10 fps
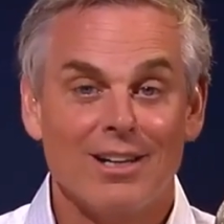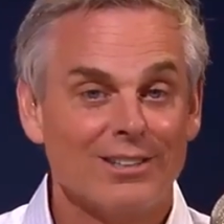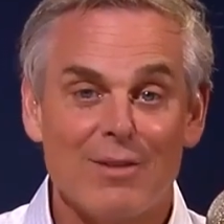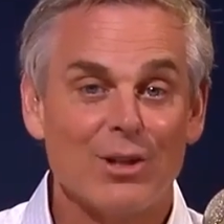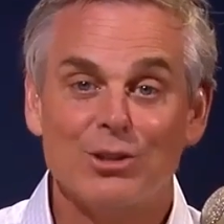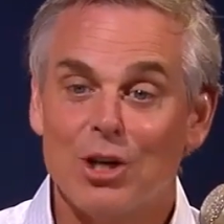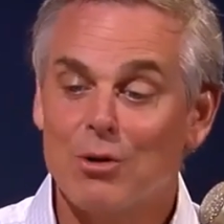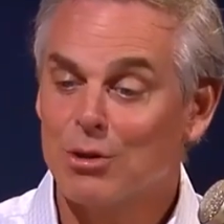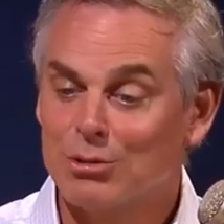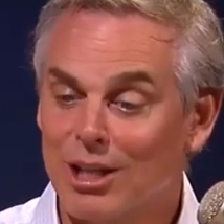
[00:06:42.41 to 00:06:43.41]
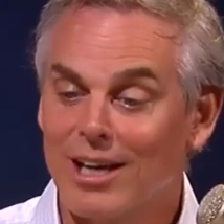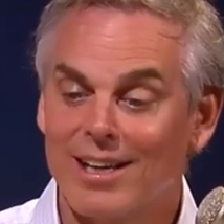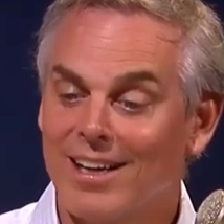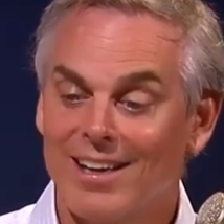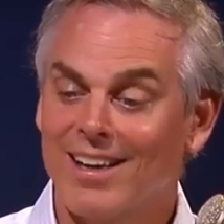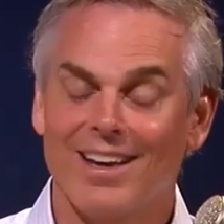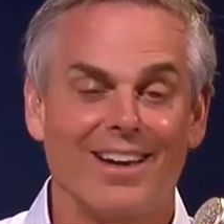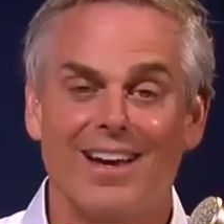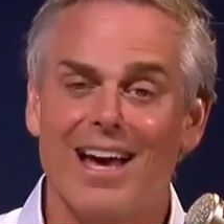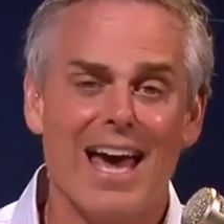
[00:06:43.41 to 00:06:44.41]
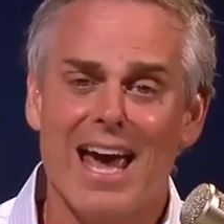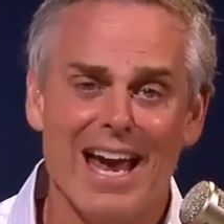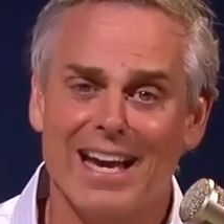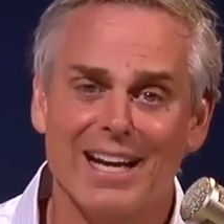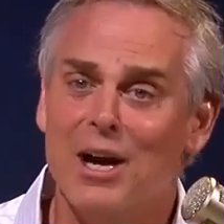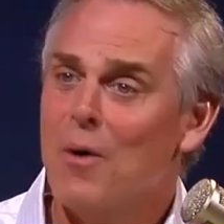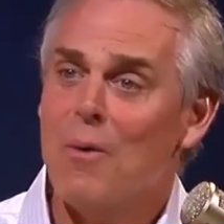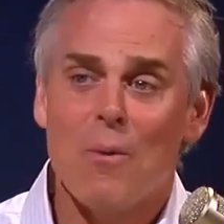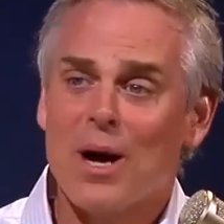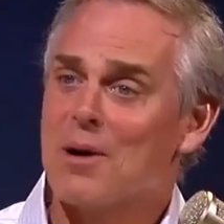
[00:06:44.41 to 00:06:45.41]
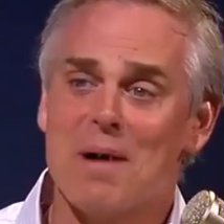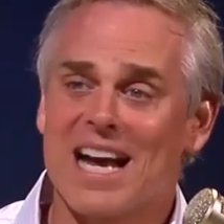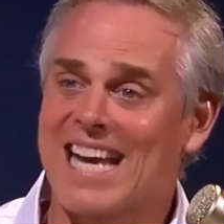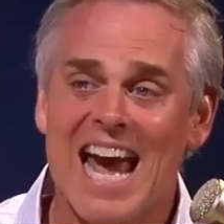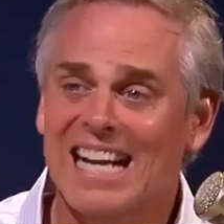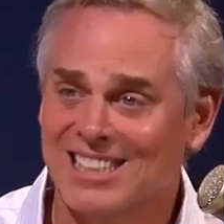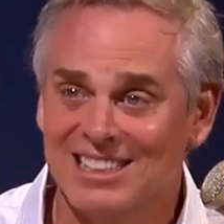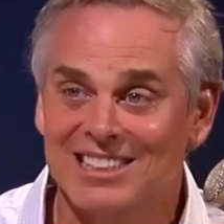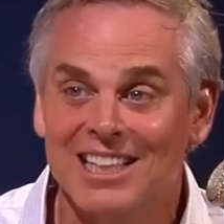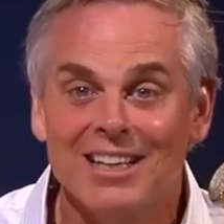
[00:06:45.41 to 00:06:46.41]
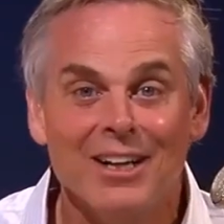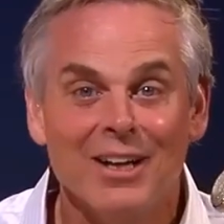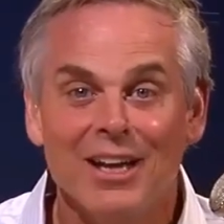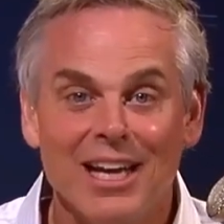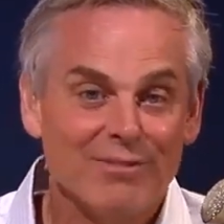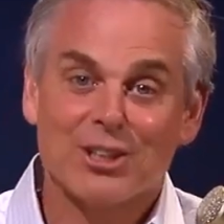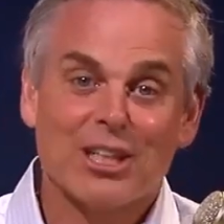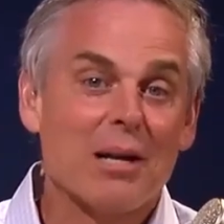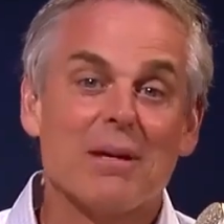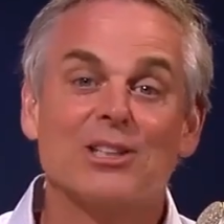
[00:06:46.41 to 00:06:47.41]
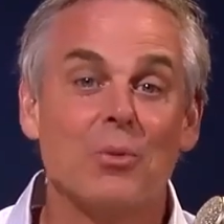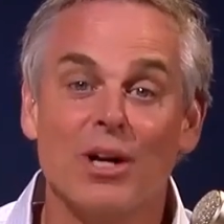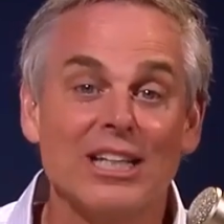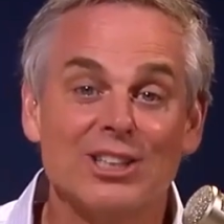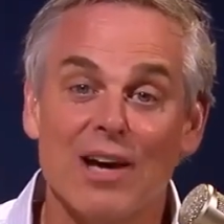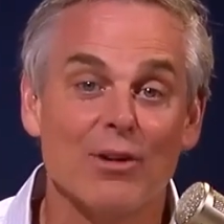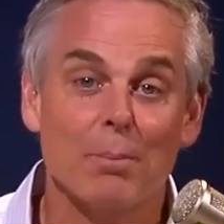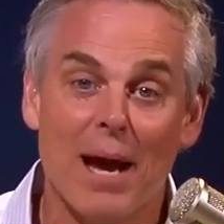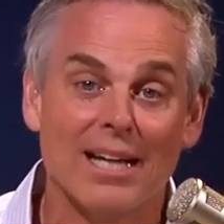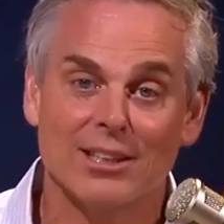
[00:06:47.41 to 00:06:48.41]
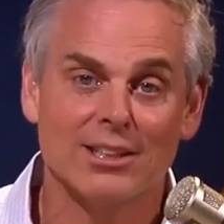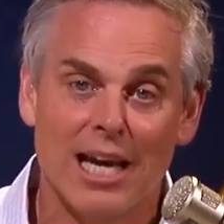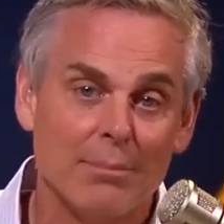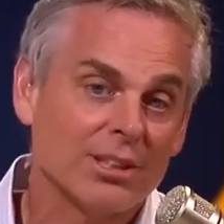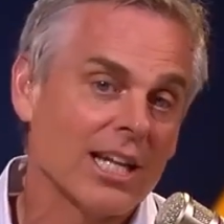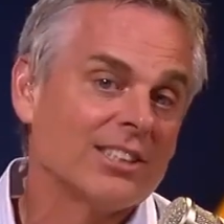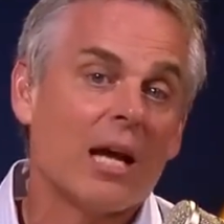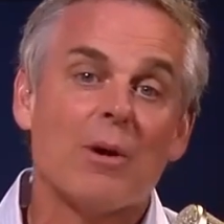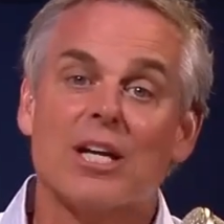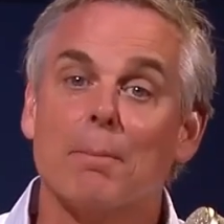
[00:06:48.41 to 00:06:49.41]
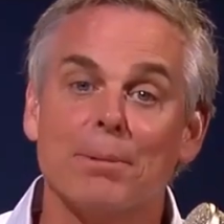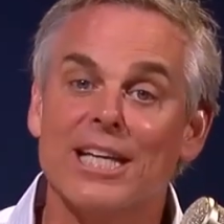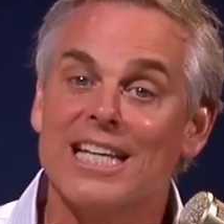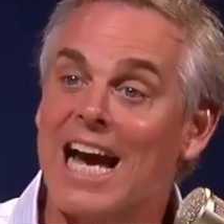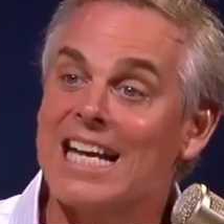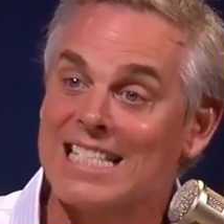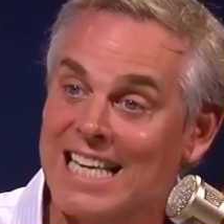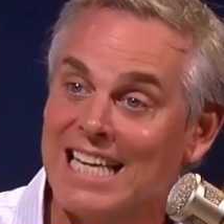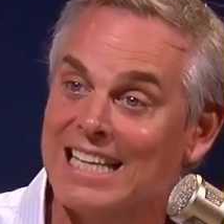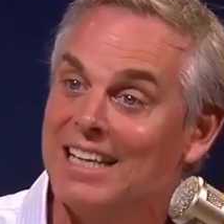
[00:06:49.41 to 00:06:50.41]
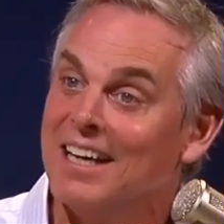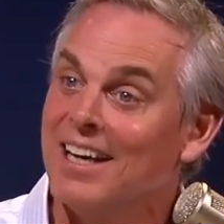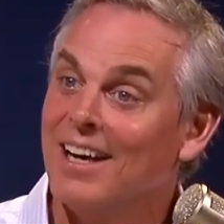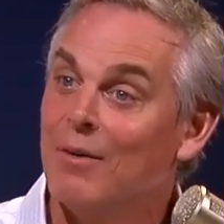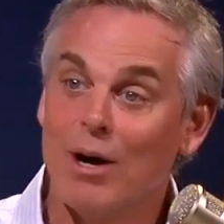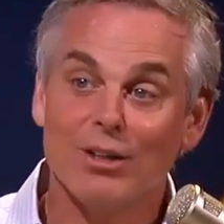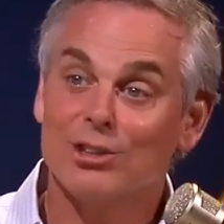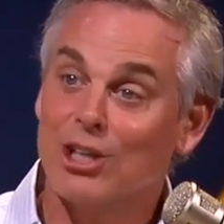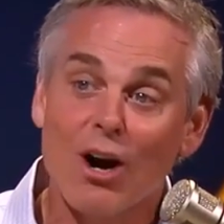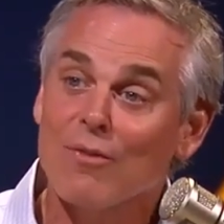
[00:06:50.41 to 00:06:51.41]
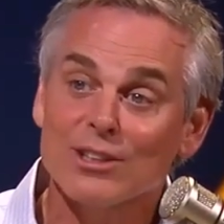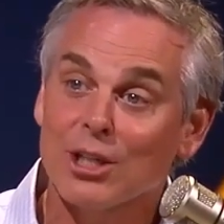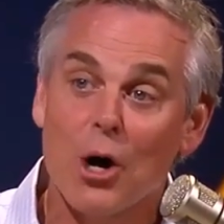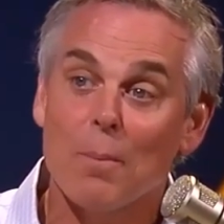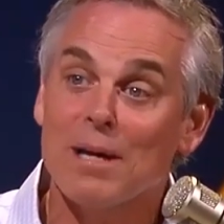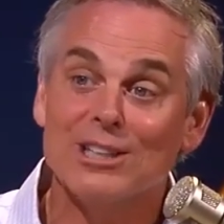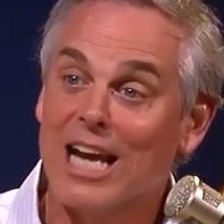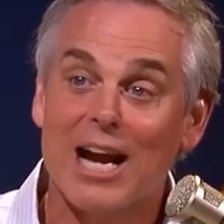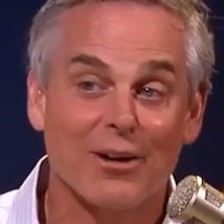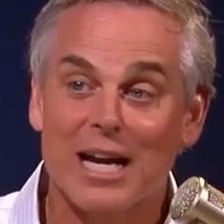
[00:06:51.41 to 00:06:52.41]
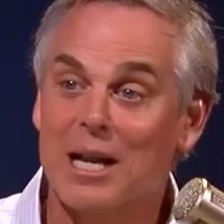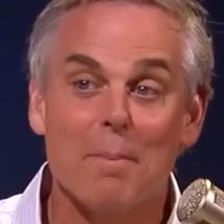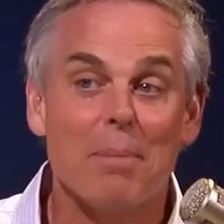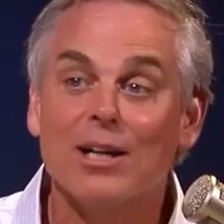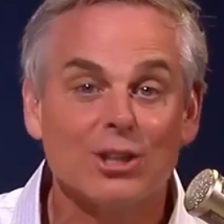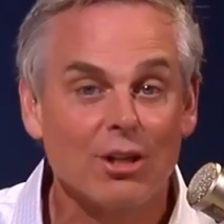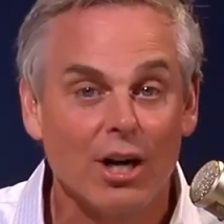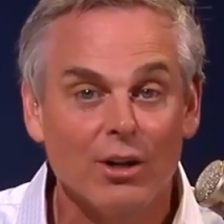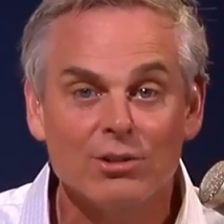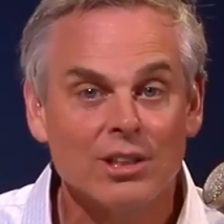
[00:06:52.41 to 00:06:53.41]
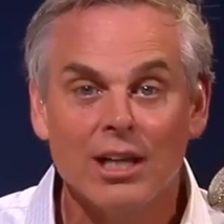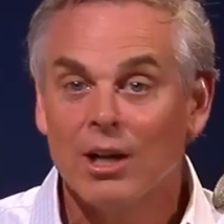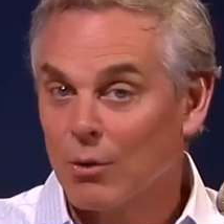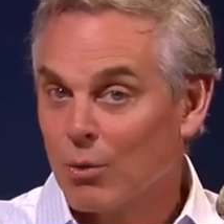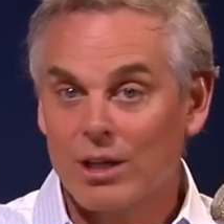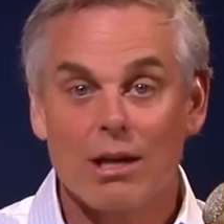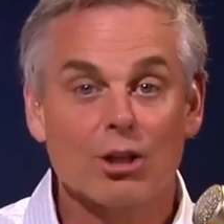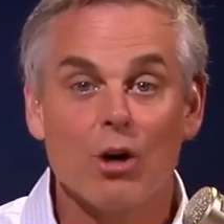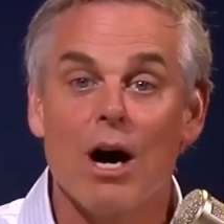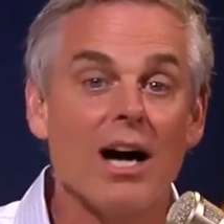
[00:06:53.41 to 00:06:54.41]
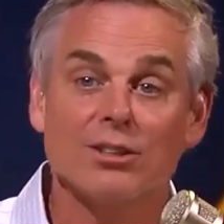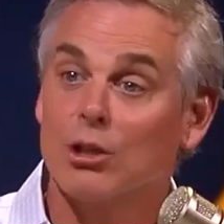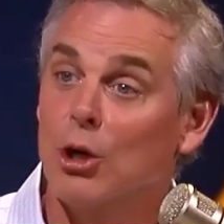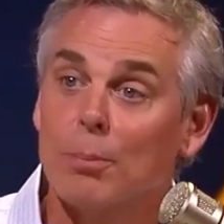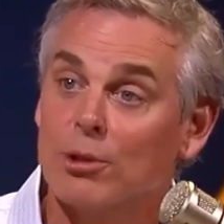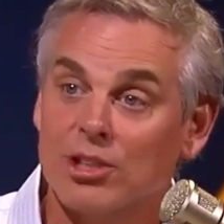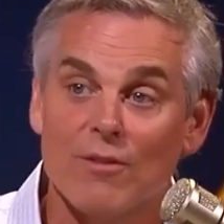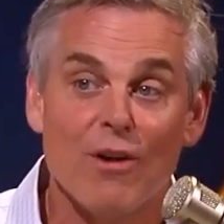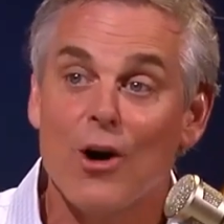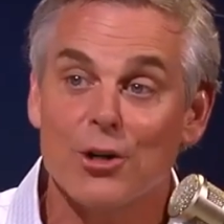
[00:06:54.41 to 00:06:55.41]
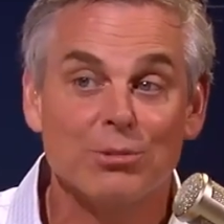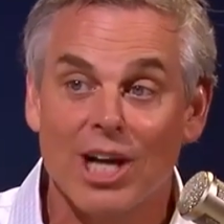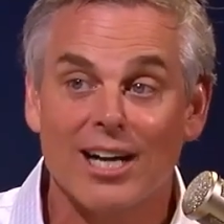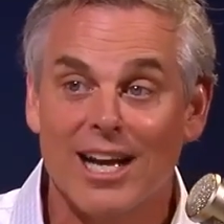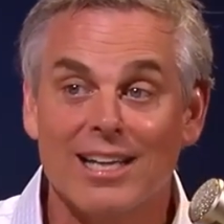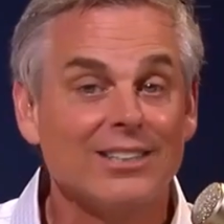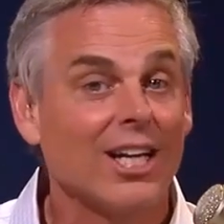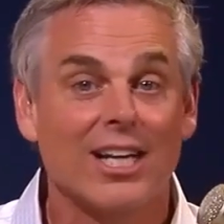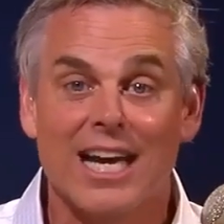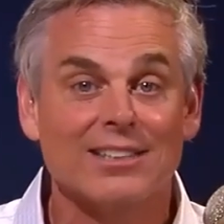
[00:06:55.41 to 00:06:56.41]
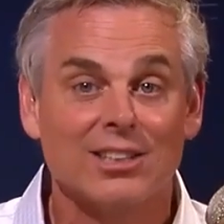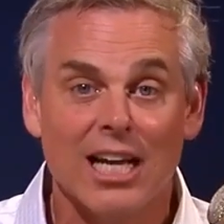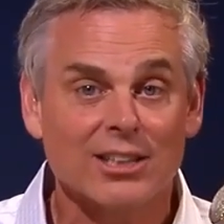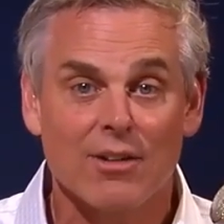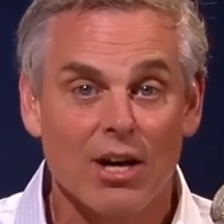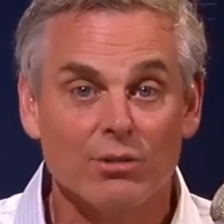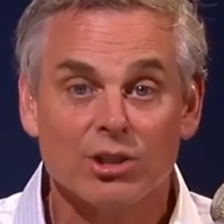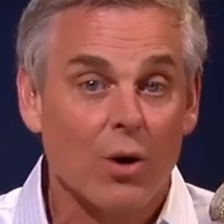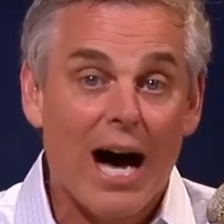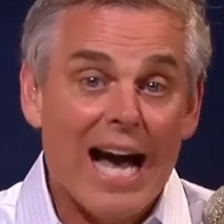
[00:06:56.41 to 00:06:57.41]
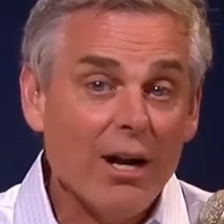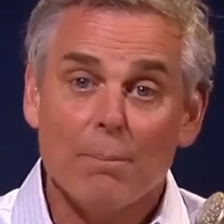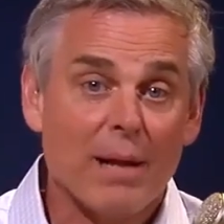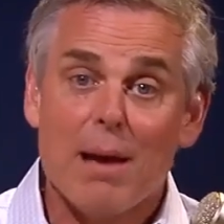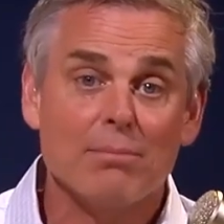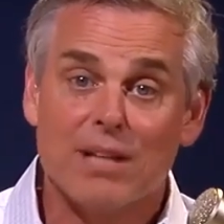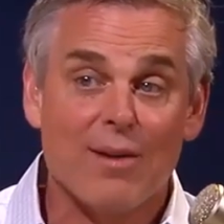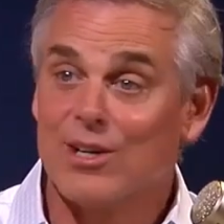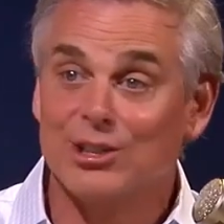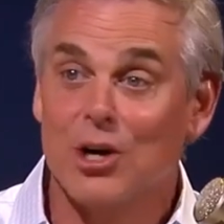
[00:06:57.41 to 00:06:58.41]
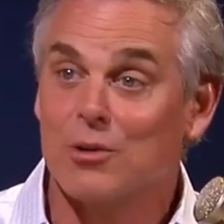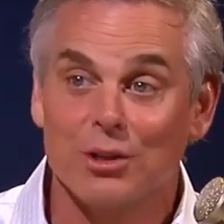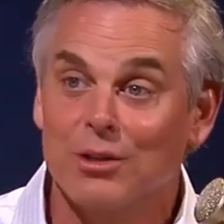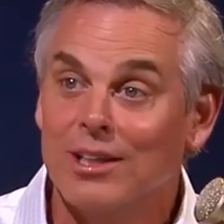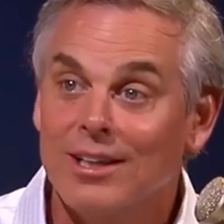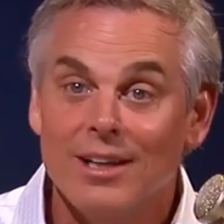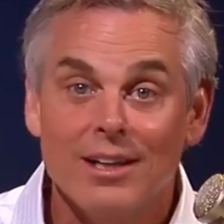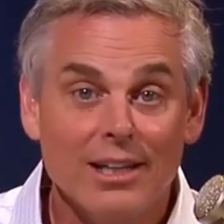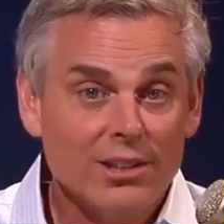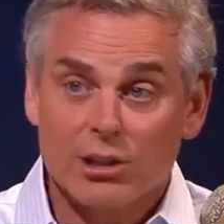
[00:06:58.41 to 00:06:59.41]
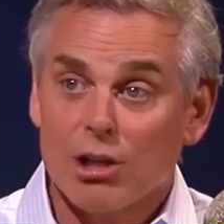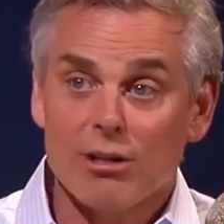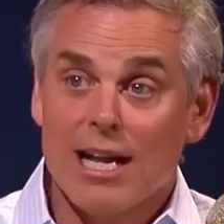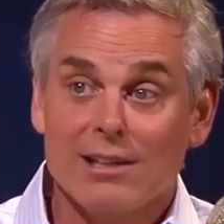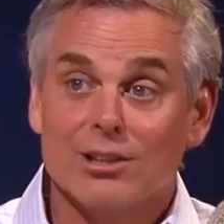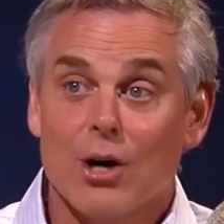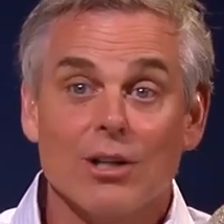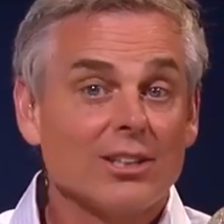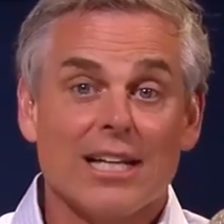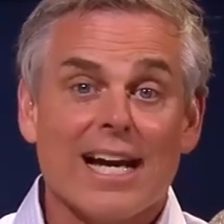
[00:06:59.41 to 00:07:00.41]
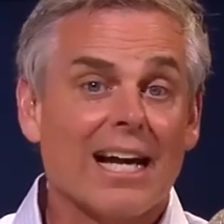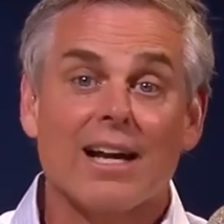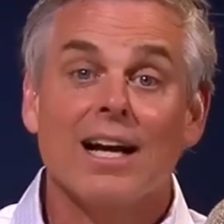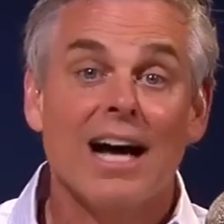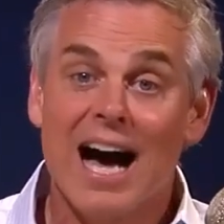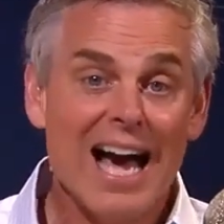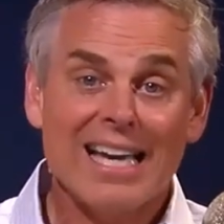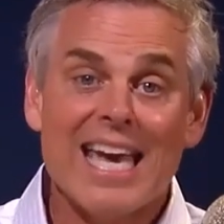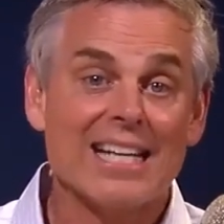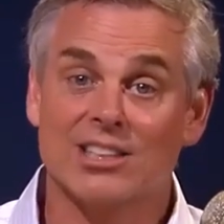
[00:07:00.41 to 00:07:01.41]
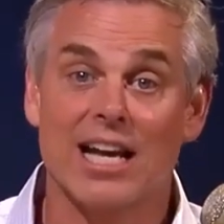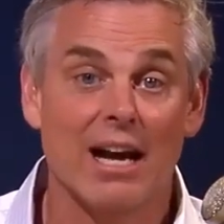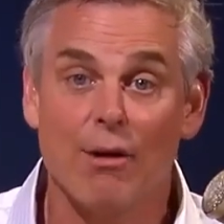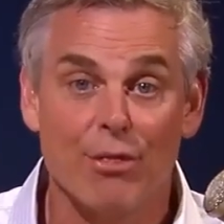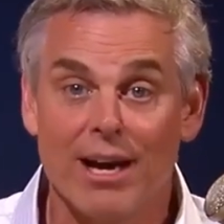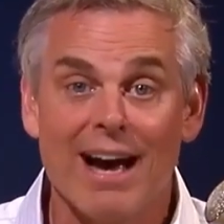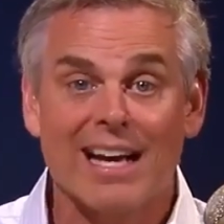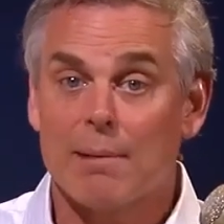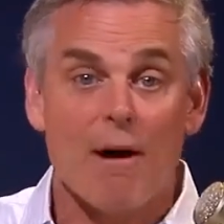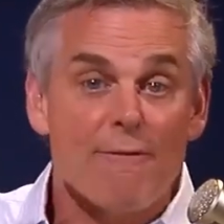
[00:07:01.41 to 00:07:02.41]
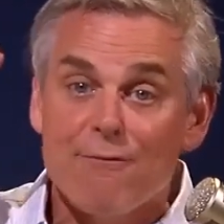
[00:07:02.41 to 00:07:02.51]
David Njoku's like, hey, where are my catches? If there's going to be 27 pass attempts, let's say we complete 19. Well, Jarvis and OBJ are getting a bunch of those. We're going to throw Austin Hooper's a volume tight end. He's going to get 6 of those. So I don't blame David Njoku. He's just looking at it. He's going, listen, I can't stay healthy. I got about